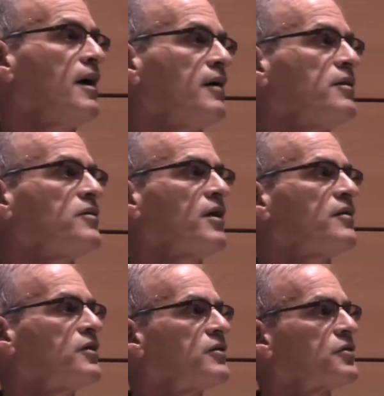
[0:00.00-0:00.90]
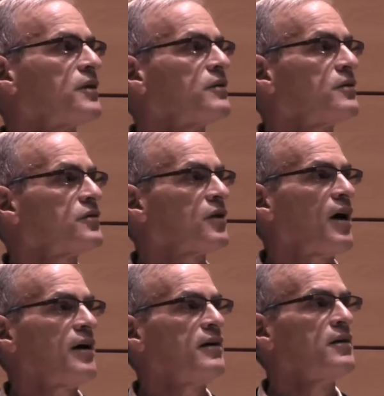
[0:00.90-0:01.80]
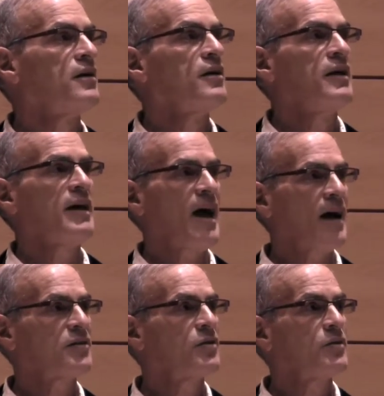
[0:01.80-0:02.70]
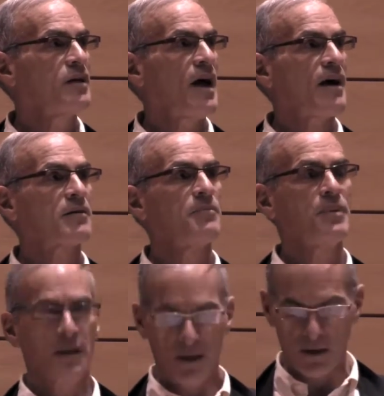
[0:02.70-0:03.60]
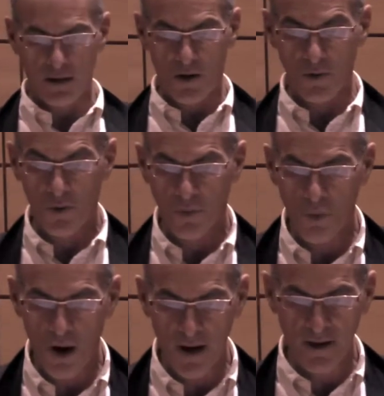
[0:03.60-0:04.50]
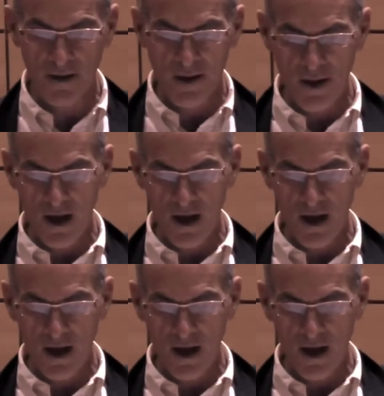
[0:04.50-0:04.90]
And he says Israel decided they had to attack the PLO. Why?